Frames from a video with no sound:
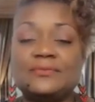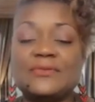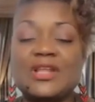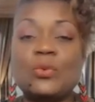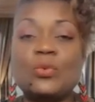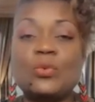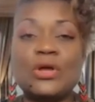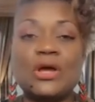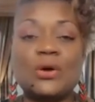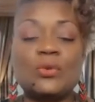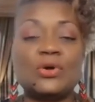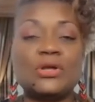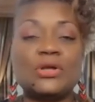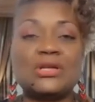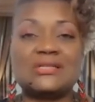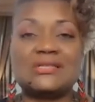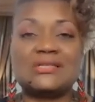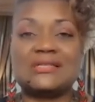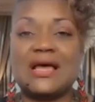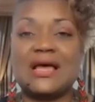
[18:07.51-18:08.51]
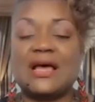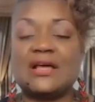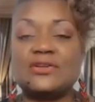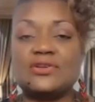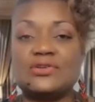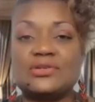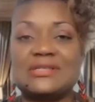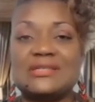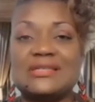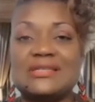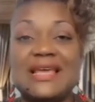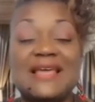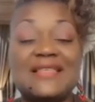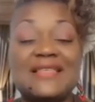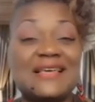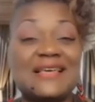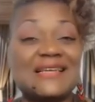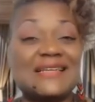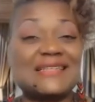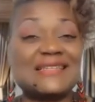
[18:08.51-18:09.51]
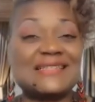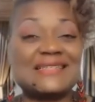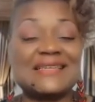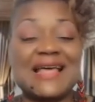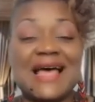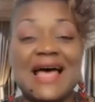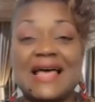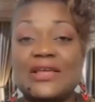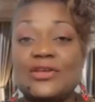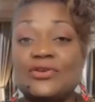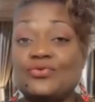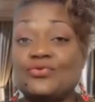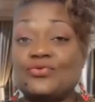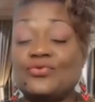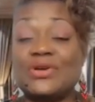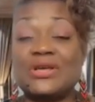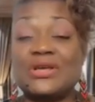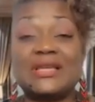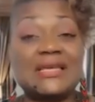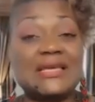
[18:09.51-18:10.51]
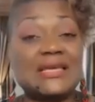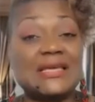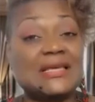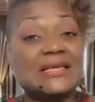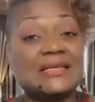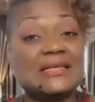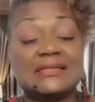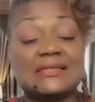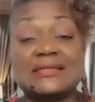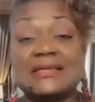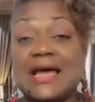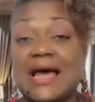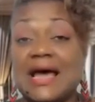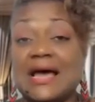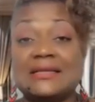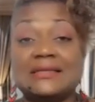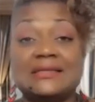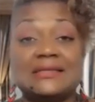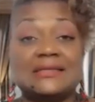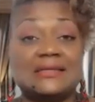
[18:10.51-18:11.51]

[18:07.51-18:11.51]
I want us to understand that it really is not.